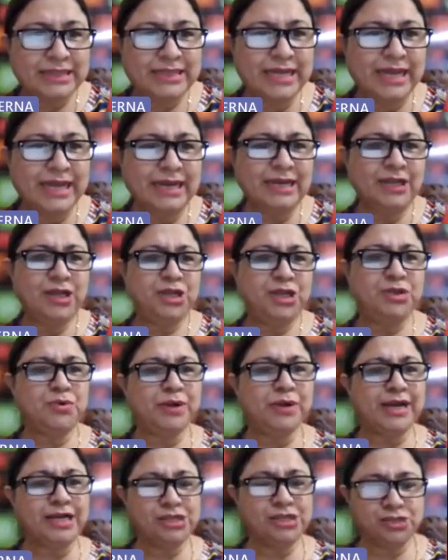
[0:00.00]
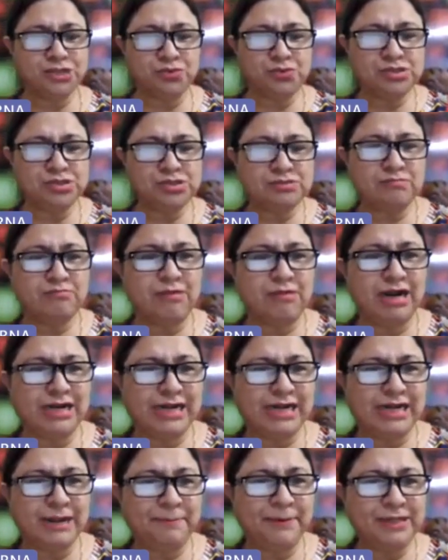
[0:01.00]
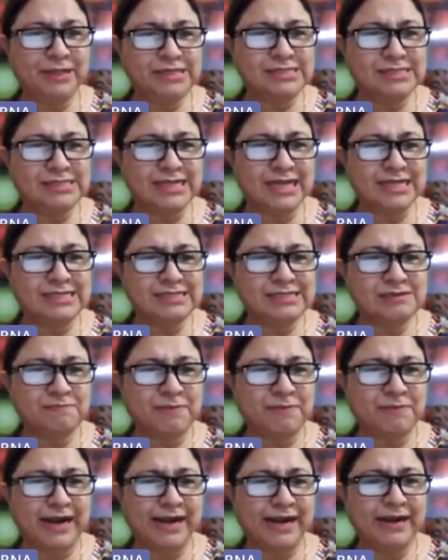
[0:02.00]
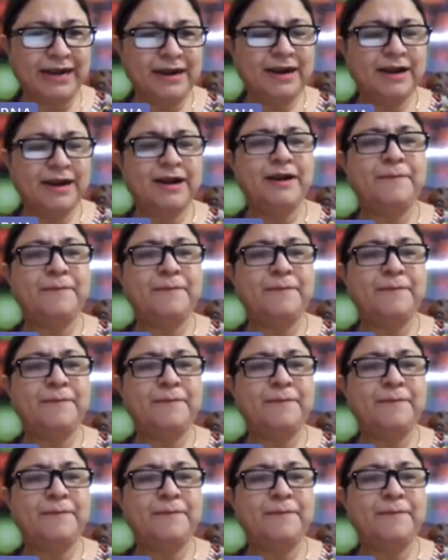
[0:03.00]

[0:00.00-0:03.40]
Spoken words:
then you can choose multiple cells by